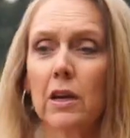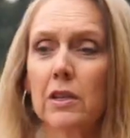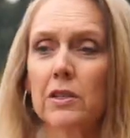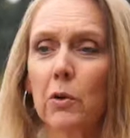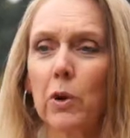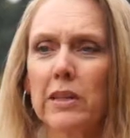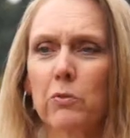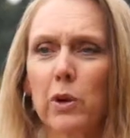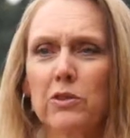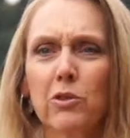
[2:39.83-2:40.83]
So
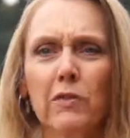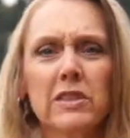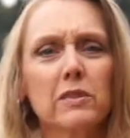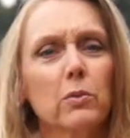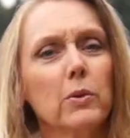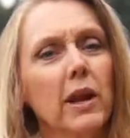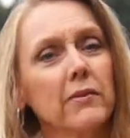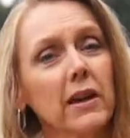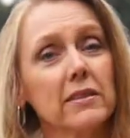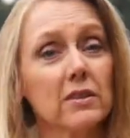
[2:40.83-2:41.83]
what drove us is we would
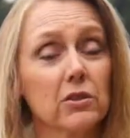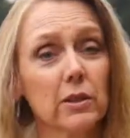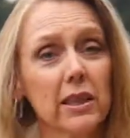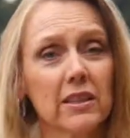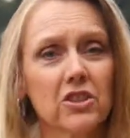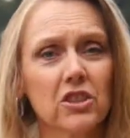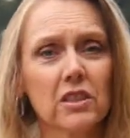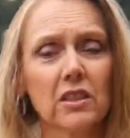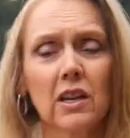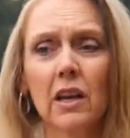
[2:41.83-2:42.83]
have access to a
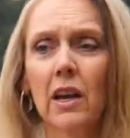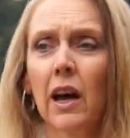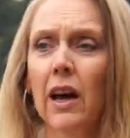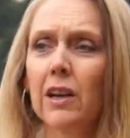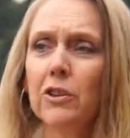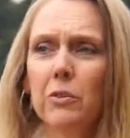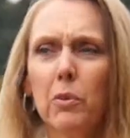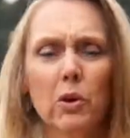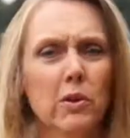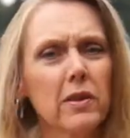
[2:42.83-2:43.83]
kitchen,
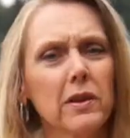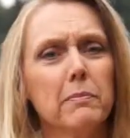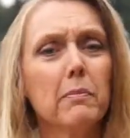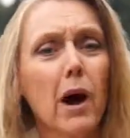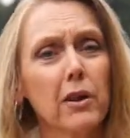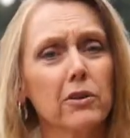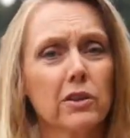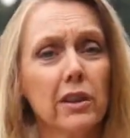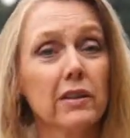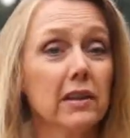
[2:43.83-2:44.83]
more of the
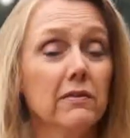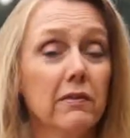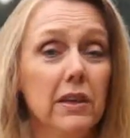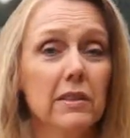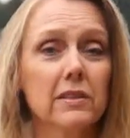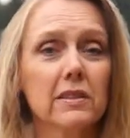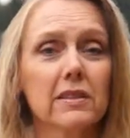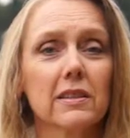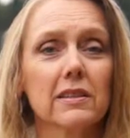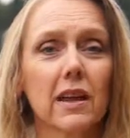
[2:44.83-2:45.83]
modern
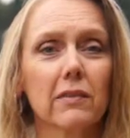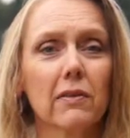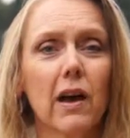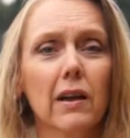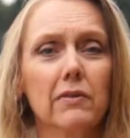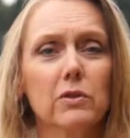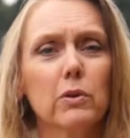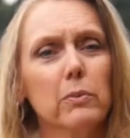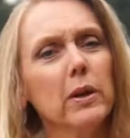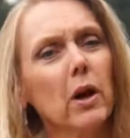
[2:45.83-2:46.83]
conveniences of life. So it
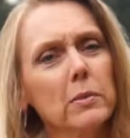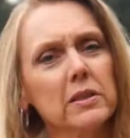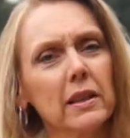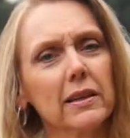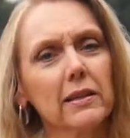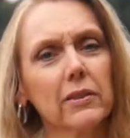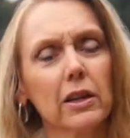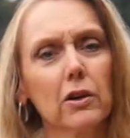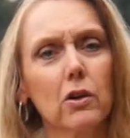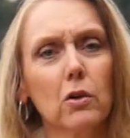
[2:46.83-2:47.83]
would be almost like living
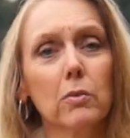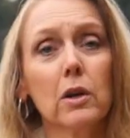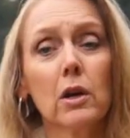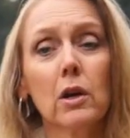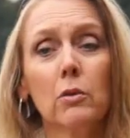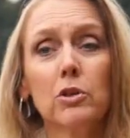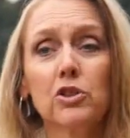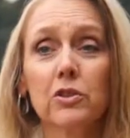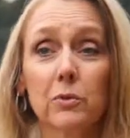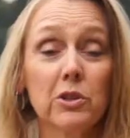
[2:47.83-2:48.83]
at home, which
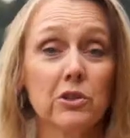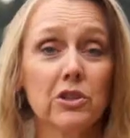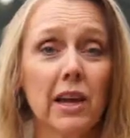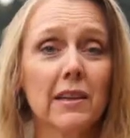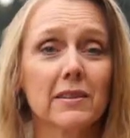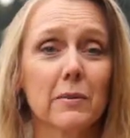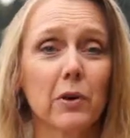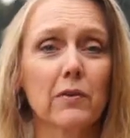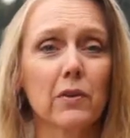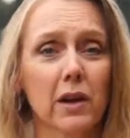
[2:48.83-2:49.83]
when you're staying
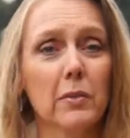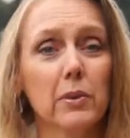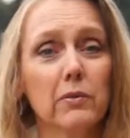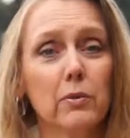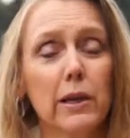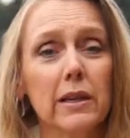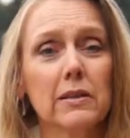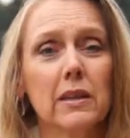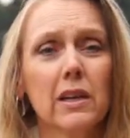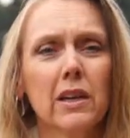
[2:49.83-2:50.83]
somewhere for a couple of
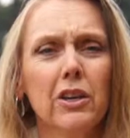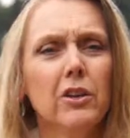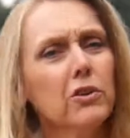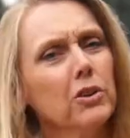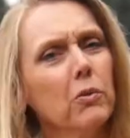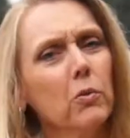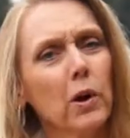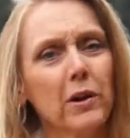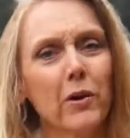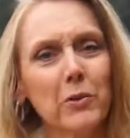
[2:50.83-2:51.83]
weeks, you don't
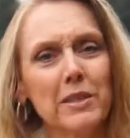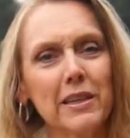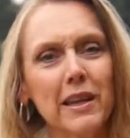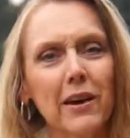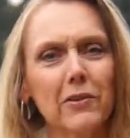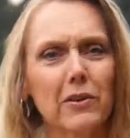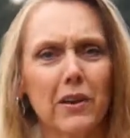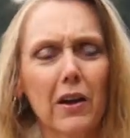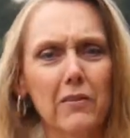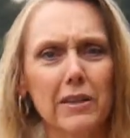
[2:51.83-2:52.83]
want to always eat out
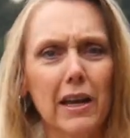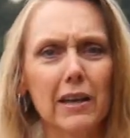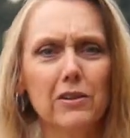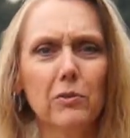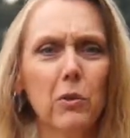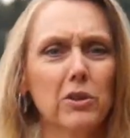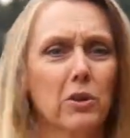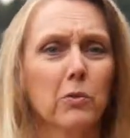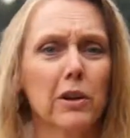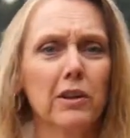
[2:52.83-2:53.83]
every day, and you
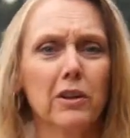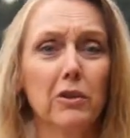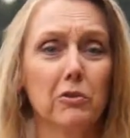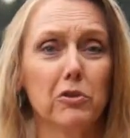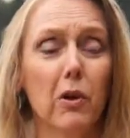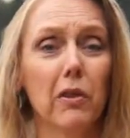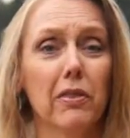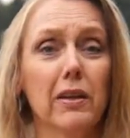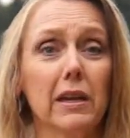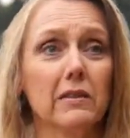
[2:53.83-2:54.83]
don't want to do all the
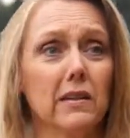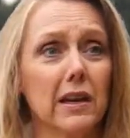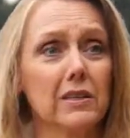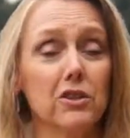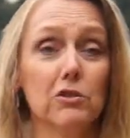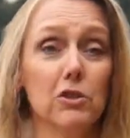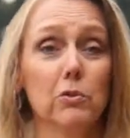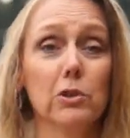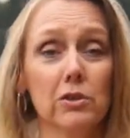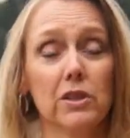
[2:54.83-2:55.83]
things that you do
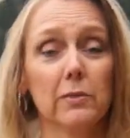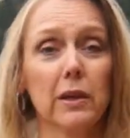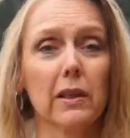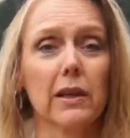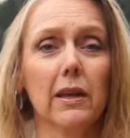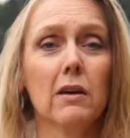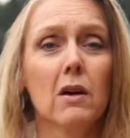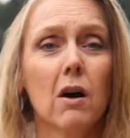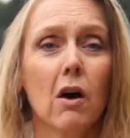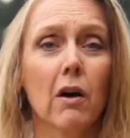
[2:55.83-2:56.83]
when you're typically
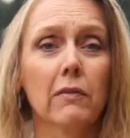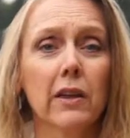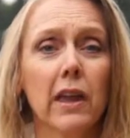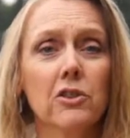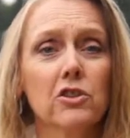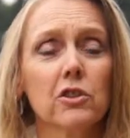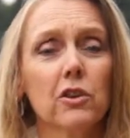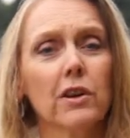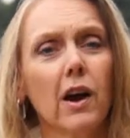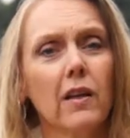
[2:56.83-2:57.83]
on vacation or
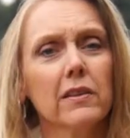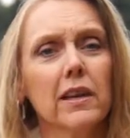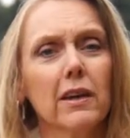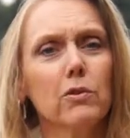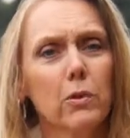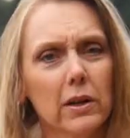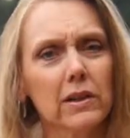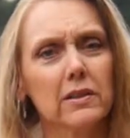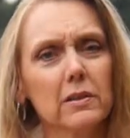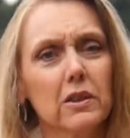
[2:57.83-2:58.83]
on holiday. You want
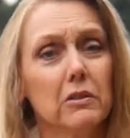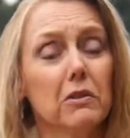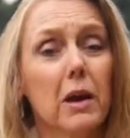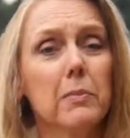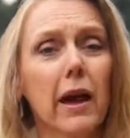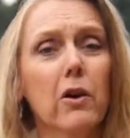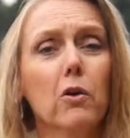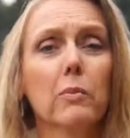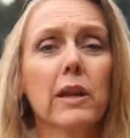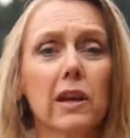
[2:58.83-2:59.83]
to come back
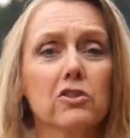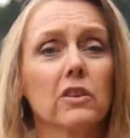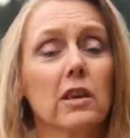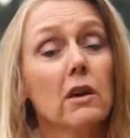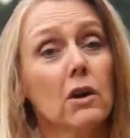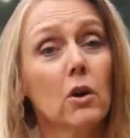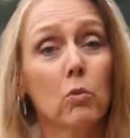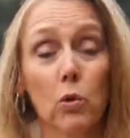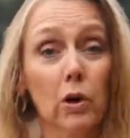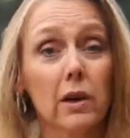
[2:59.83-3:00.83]
home and actually
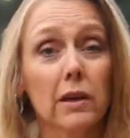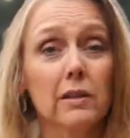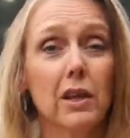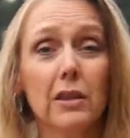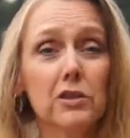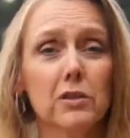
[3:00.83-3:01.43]
work and do